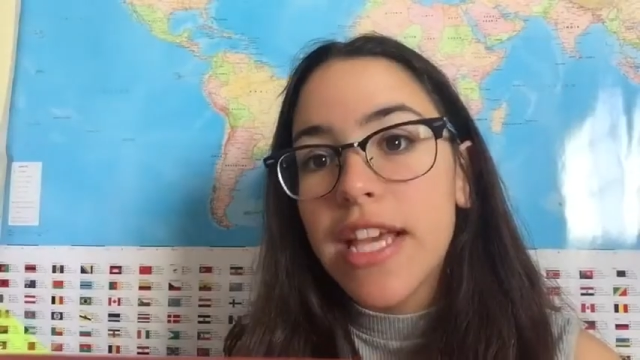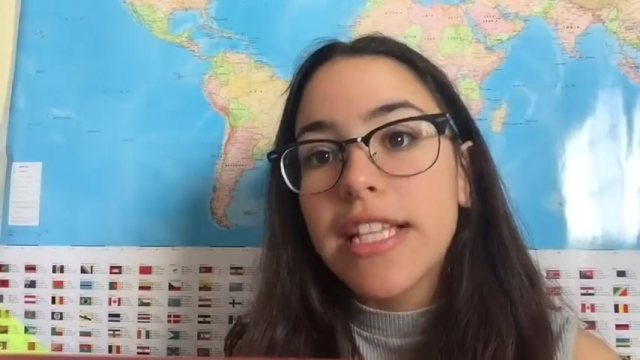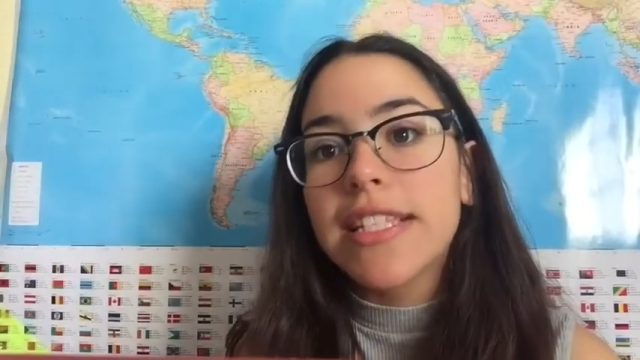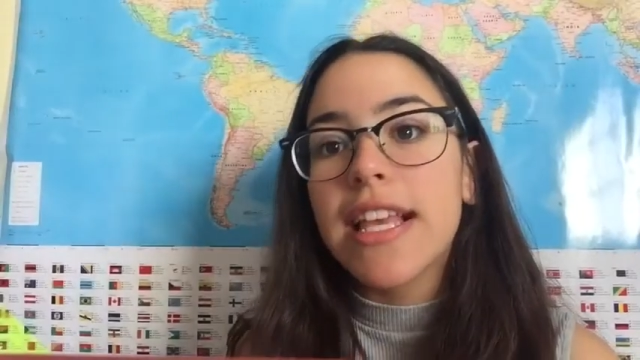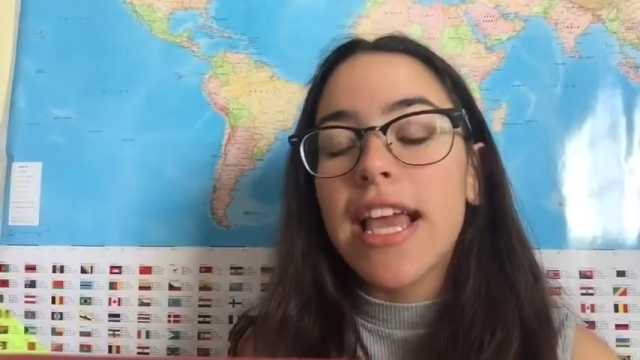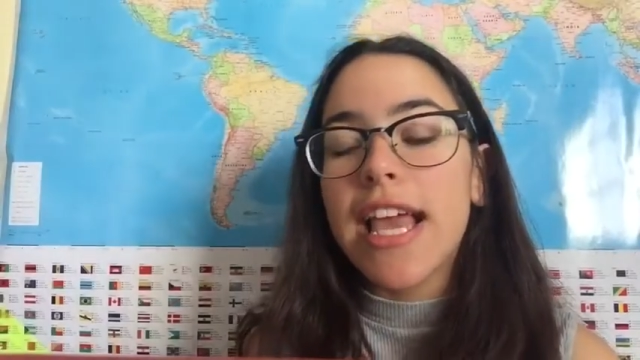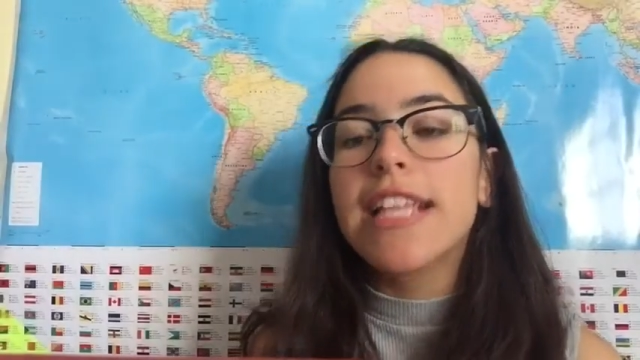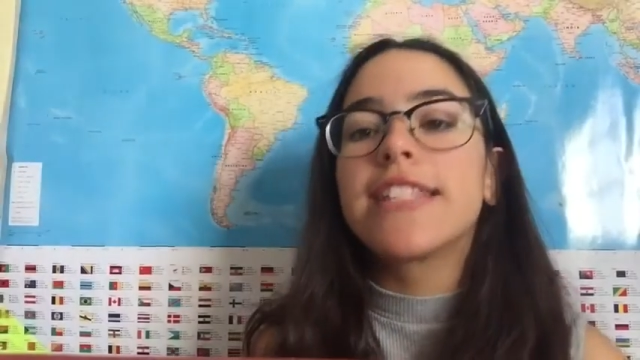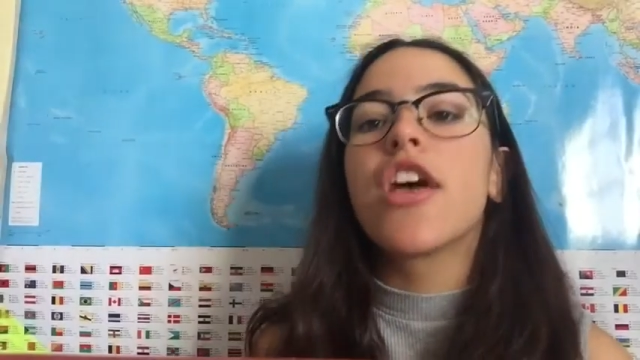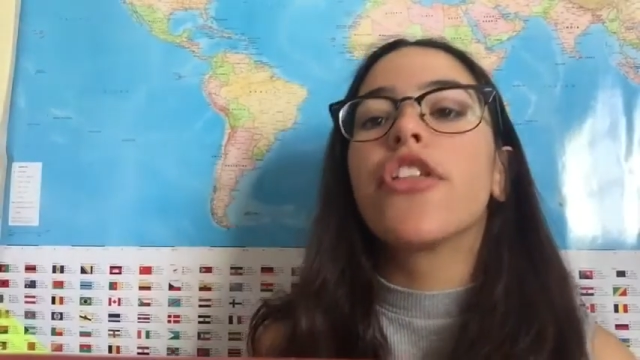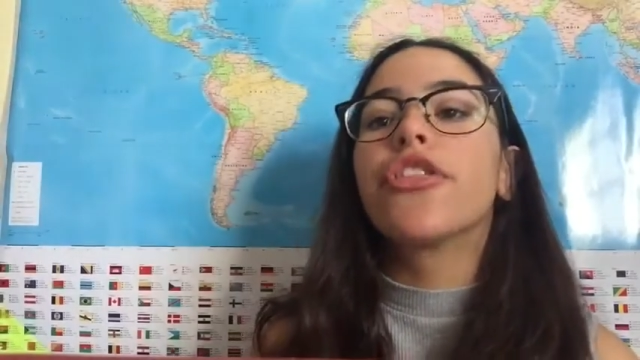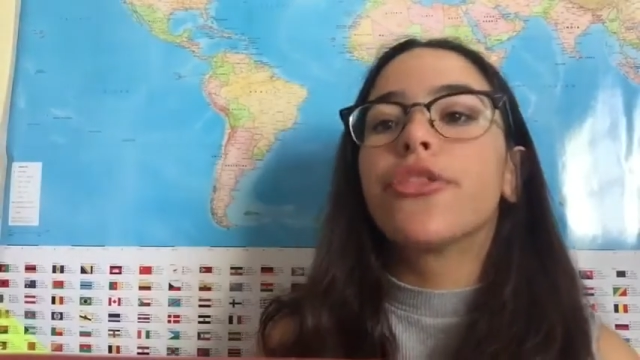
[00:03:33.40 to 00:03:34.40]
this
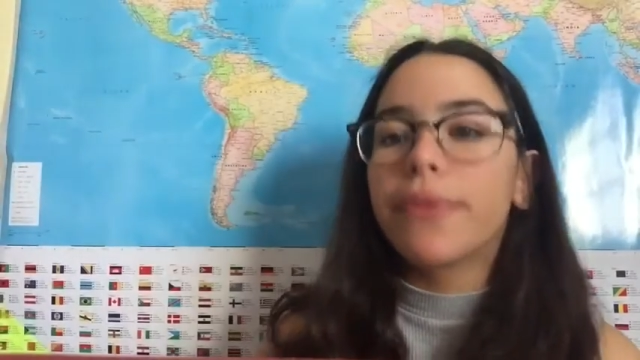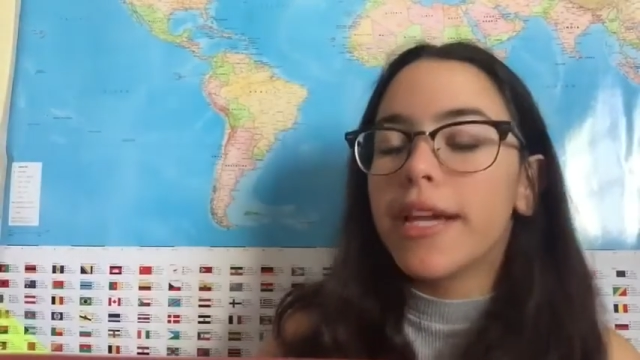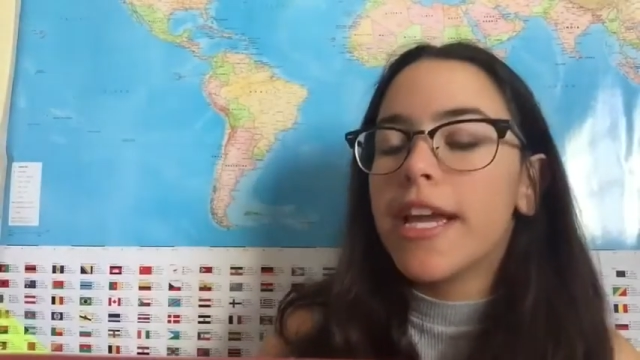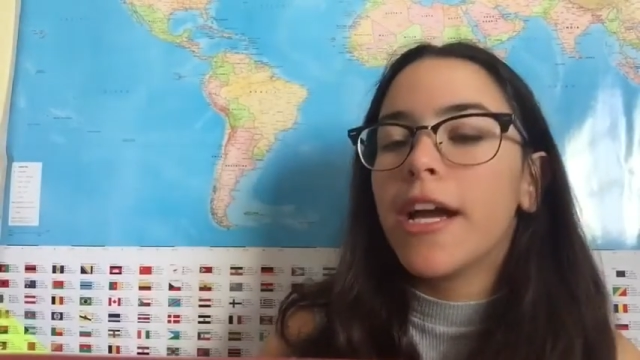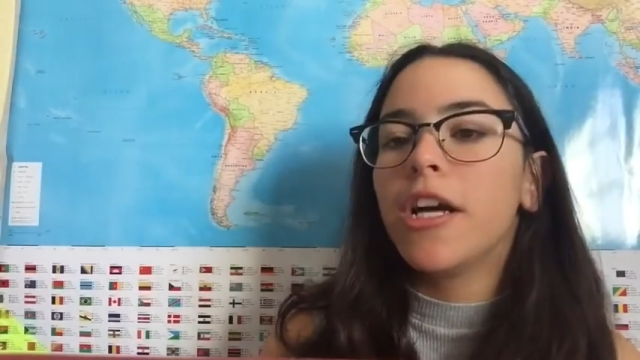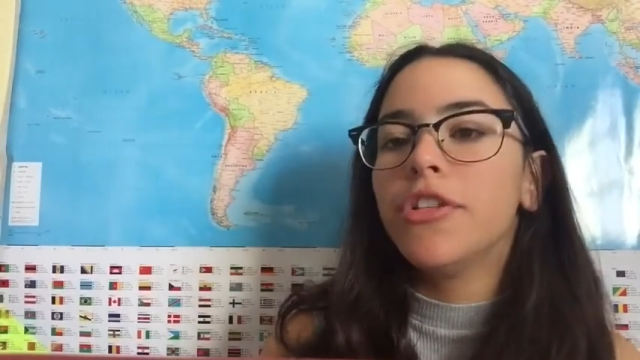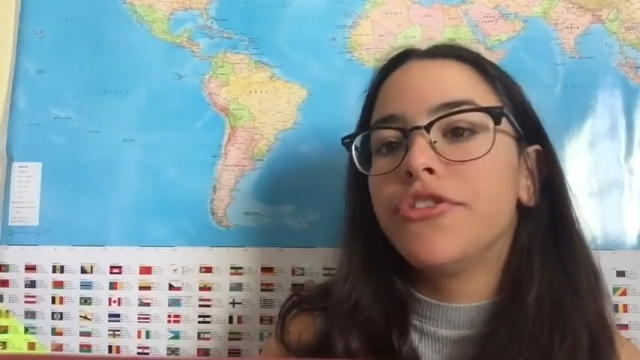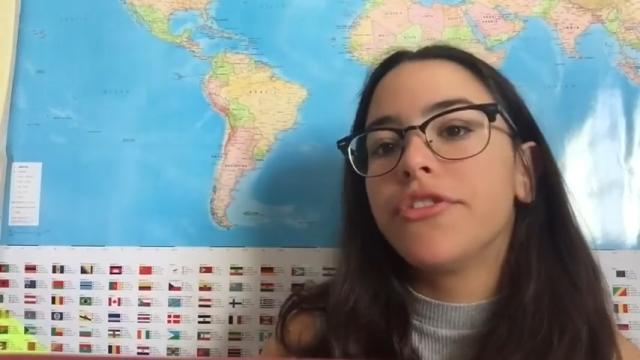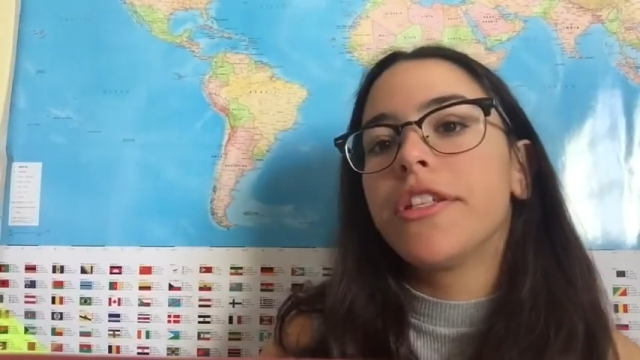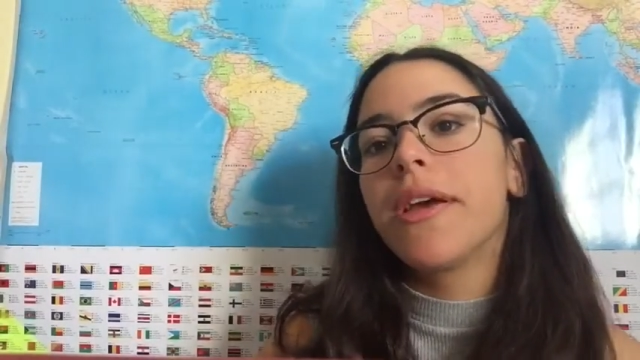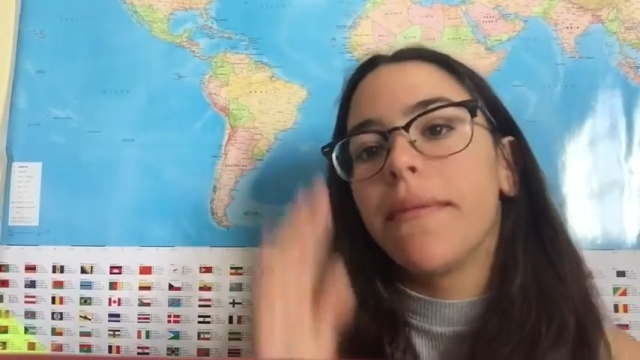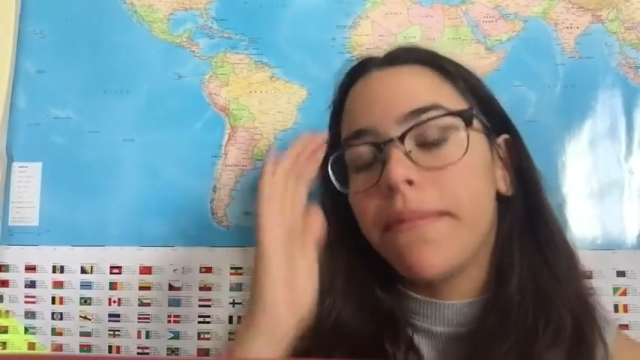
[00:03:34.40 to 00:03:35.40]
is
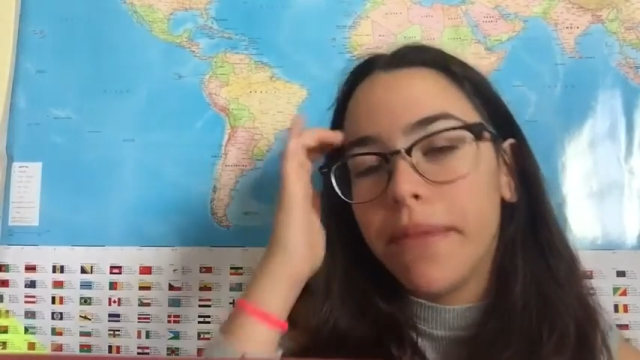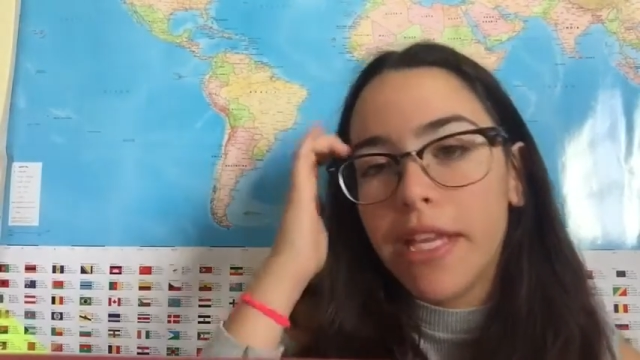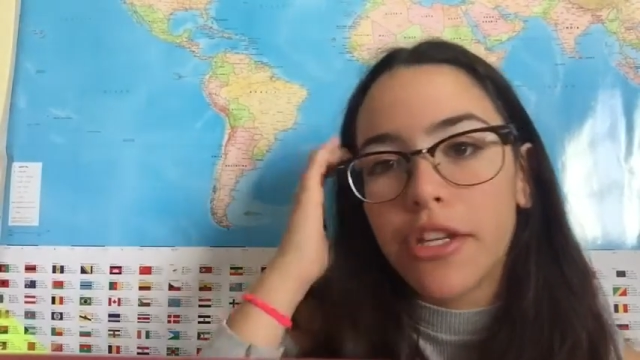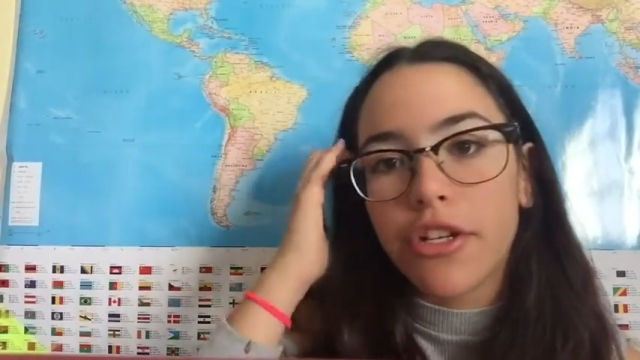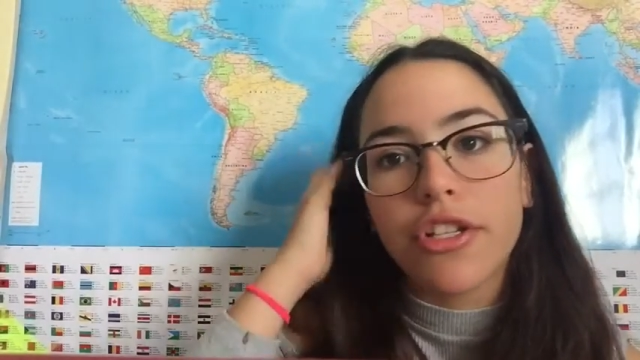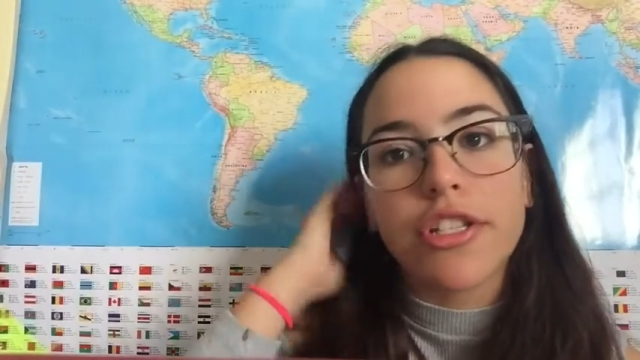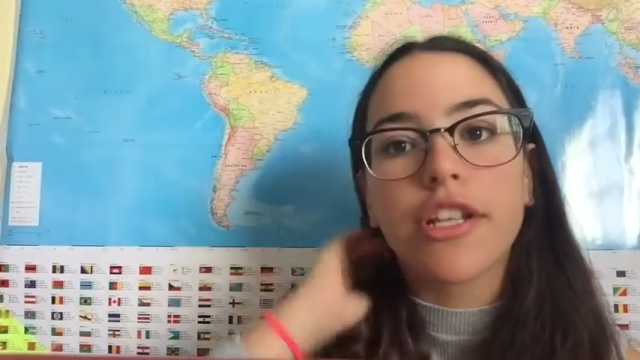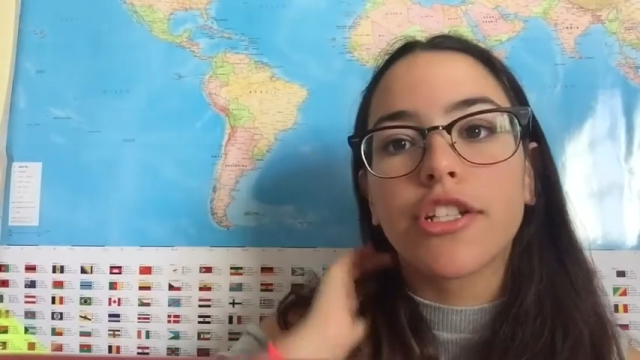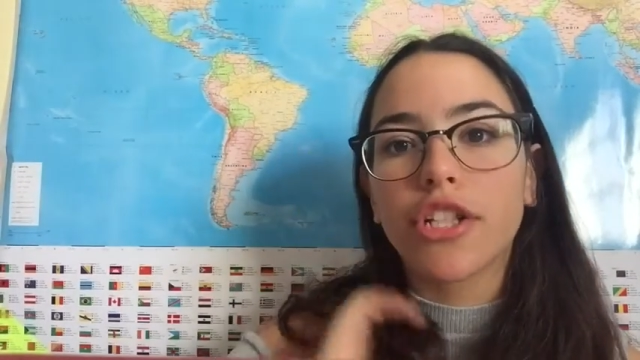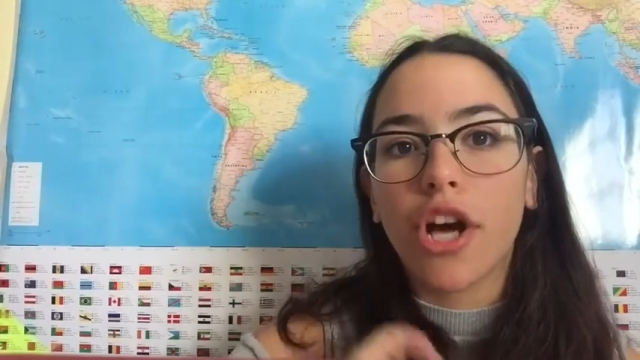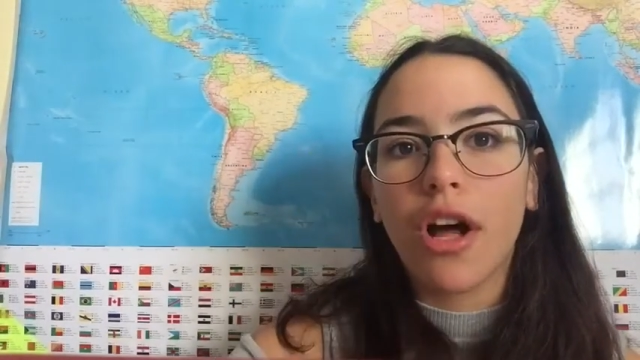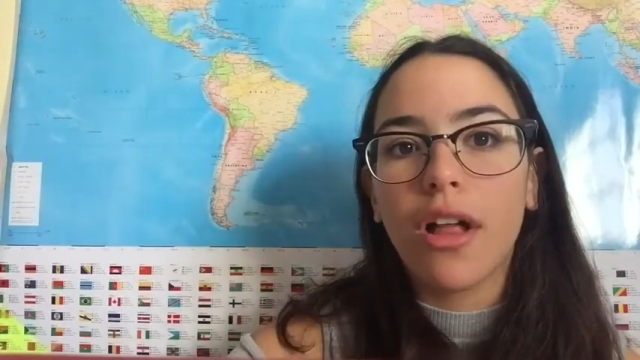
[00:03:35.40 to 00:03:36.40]
300 meters
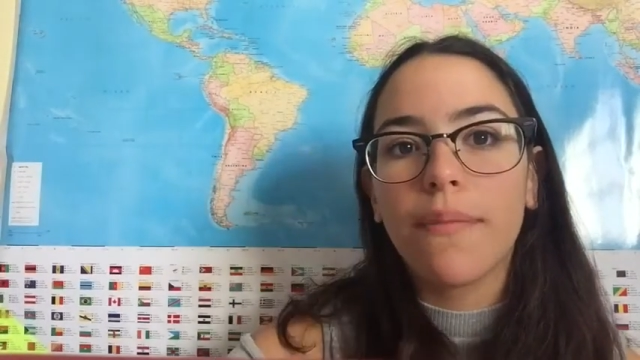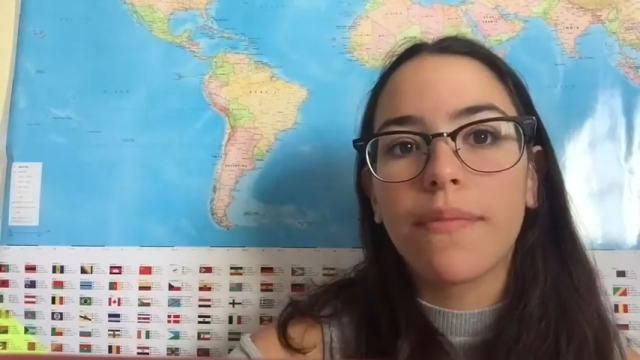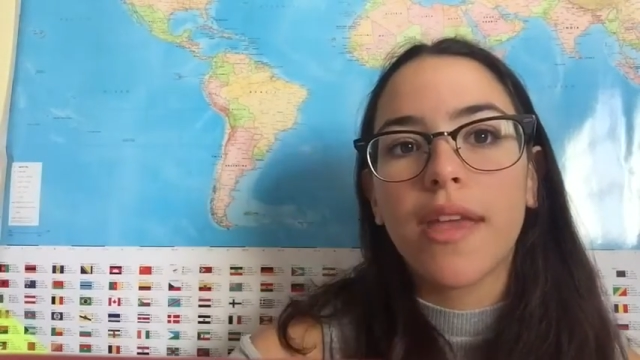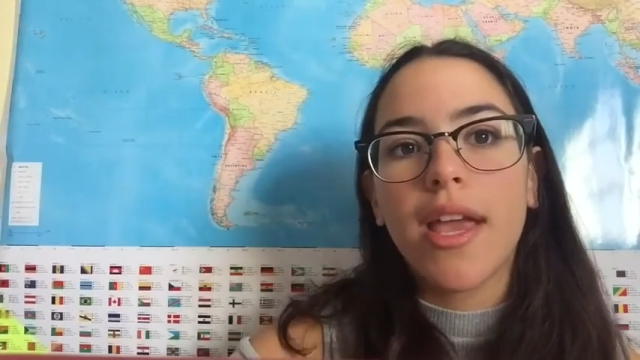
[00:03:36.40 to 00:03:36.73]
tall.